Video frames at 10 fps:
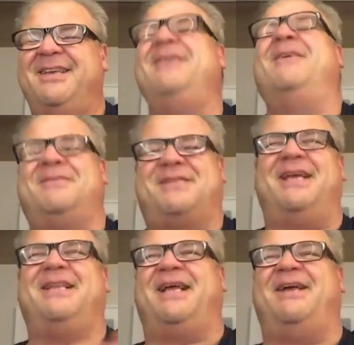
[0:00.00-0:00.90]
you know what I'm
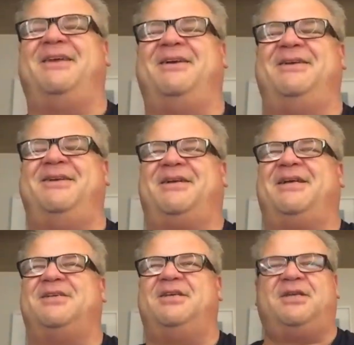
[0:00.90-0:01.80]
saying? Like,
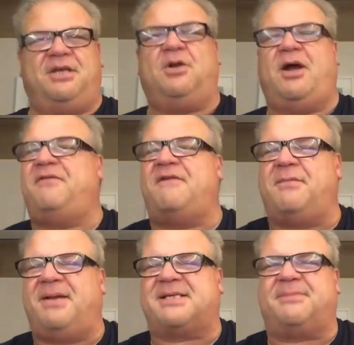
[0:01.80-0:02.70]
have you
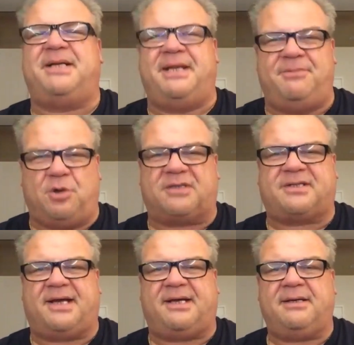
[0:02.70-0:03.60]
ever met somebody named
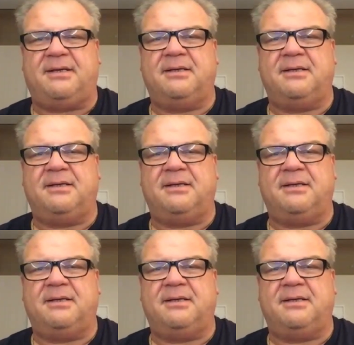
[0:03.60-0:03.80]
Yota?